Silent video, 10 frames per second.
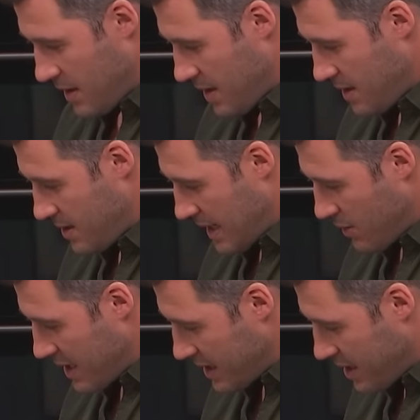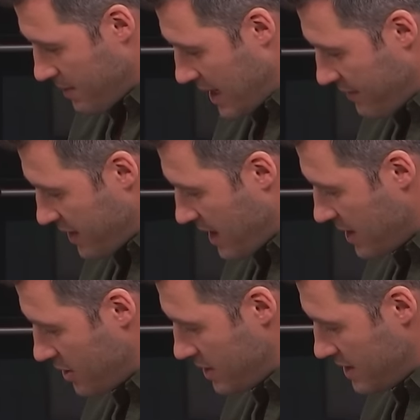And how I cut my
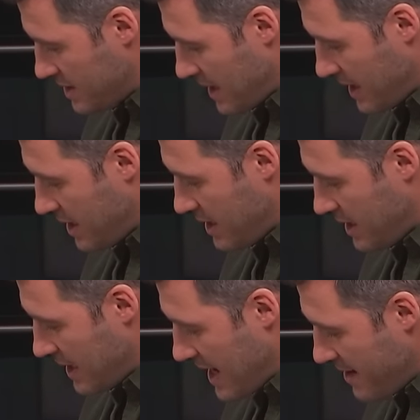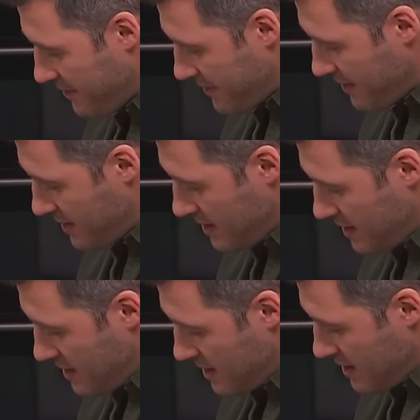avocado is I cut it in half,
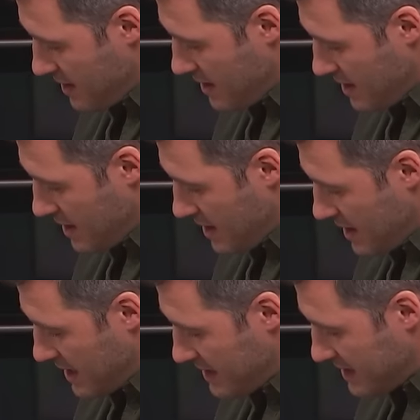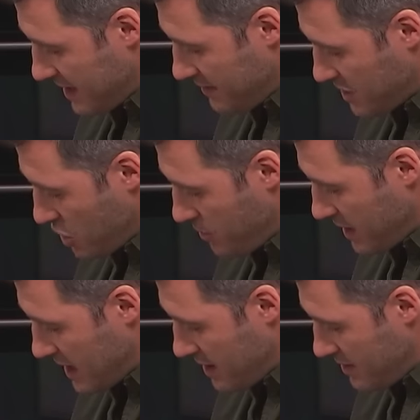and then instead of
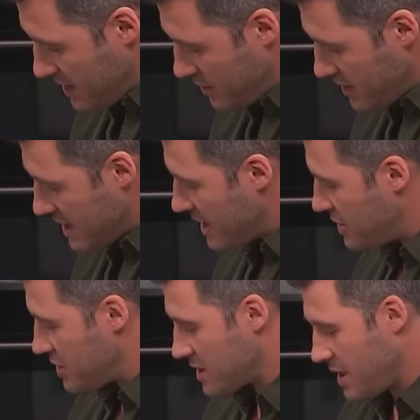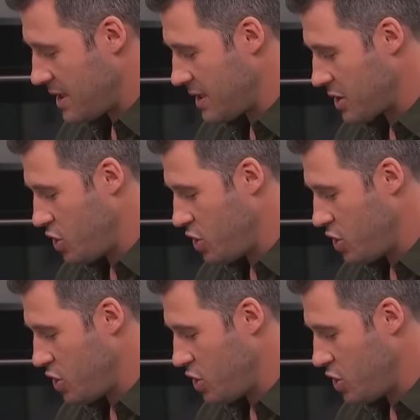scooping it out and dealing with that, I just cut it in